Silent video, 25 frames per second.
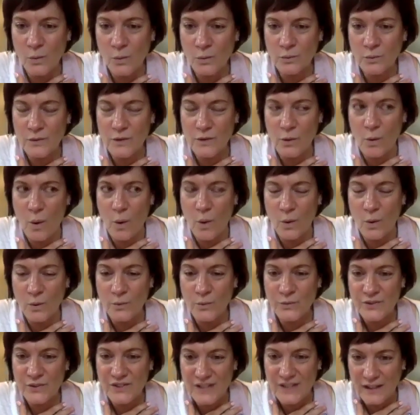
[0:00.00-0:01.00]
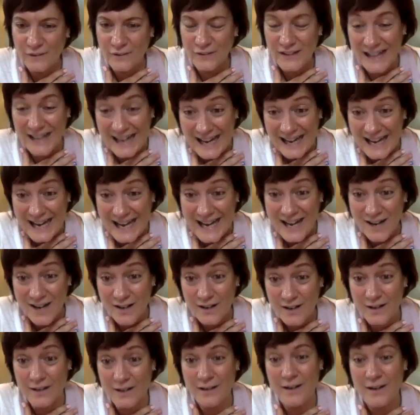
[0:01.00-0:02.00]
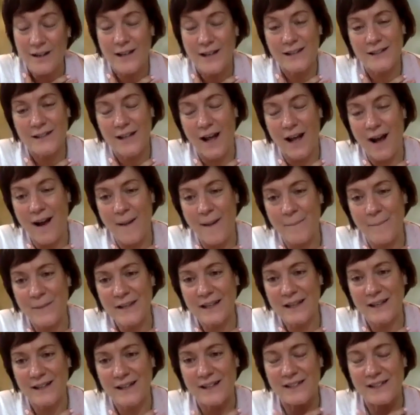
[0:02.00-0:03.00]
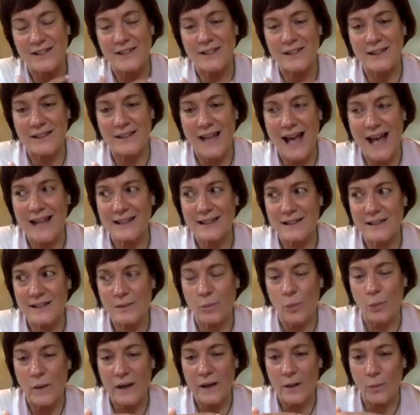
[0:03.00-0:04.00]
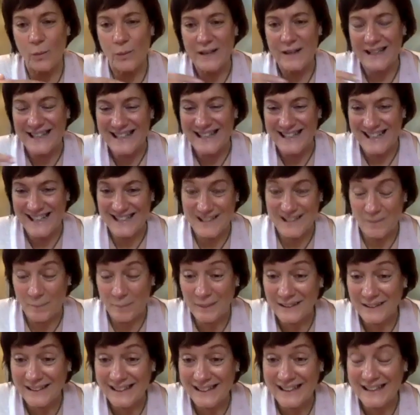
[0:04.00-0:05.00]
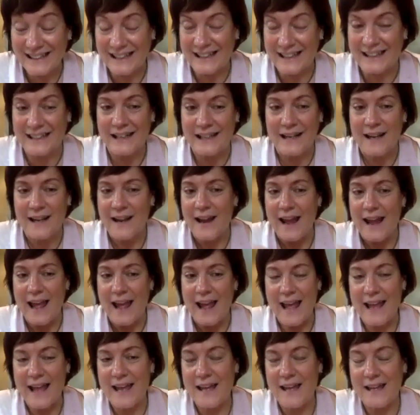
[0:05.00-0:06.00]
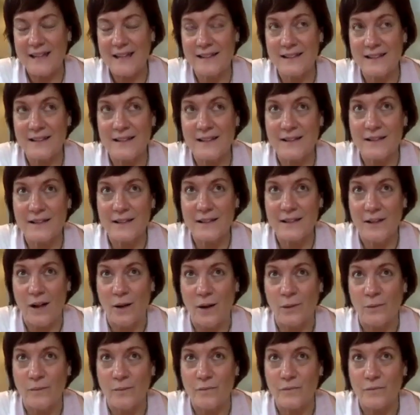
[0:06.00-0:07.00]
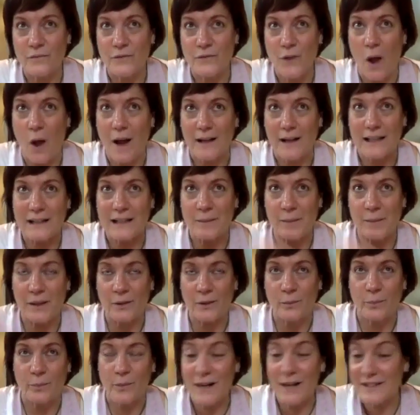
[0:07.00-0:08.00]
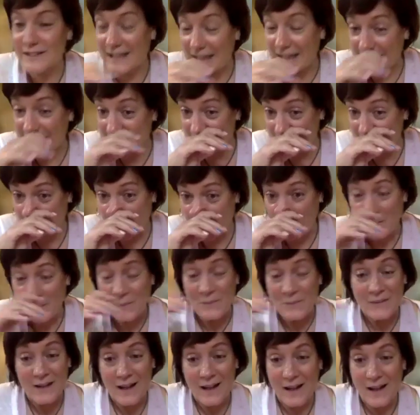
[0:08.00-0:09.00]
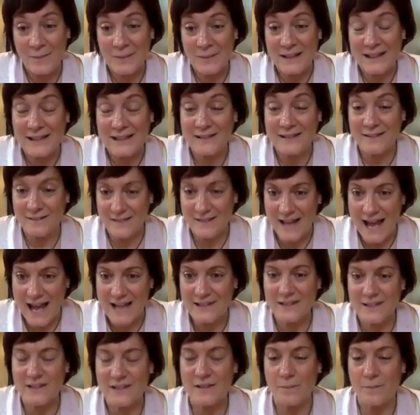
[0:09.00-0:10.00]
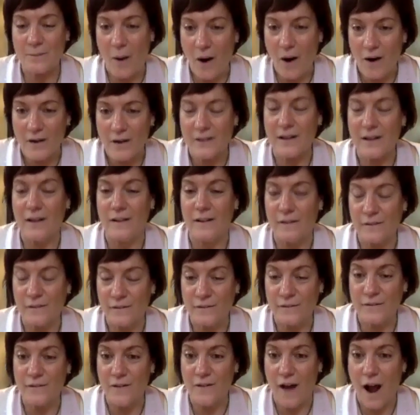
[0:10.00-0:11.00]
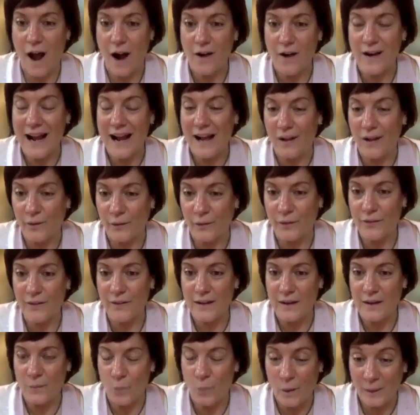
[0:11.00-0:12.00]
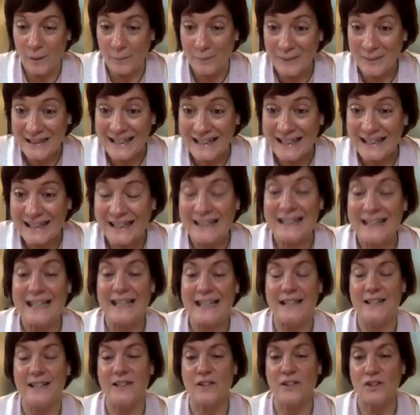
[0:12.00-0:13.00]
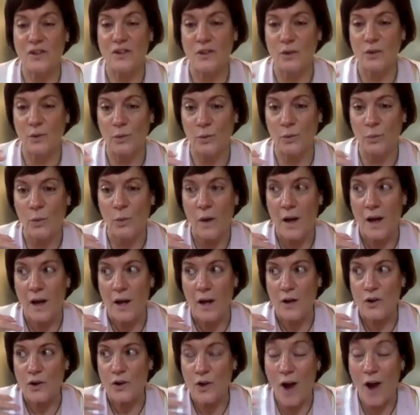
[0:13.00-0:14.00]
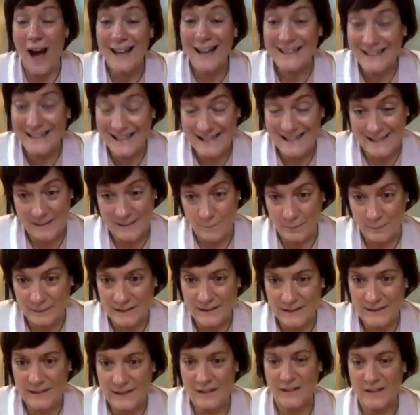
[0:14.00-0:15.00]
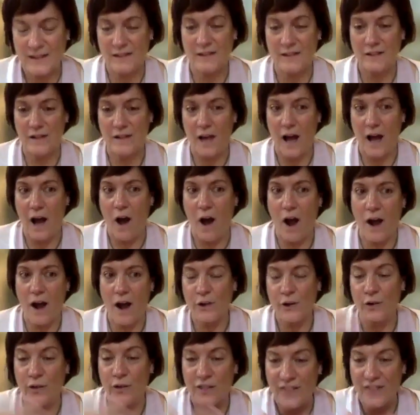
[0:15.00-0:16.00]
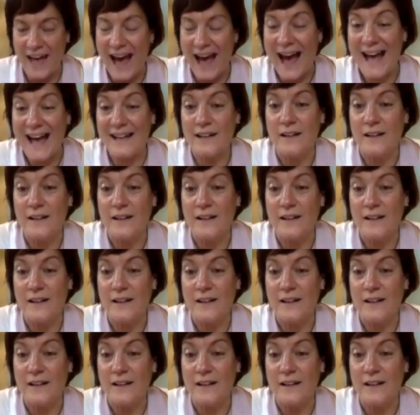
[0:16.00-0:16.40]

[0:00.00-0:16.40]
your own self-care time, because that's where we can get depleted. And, talking about breast cancer, I mean, that's part of our health and well-being, is to not get depleted, to honor that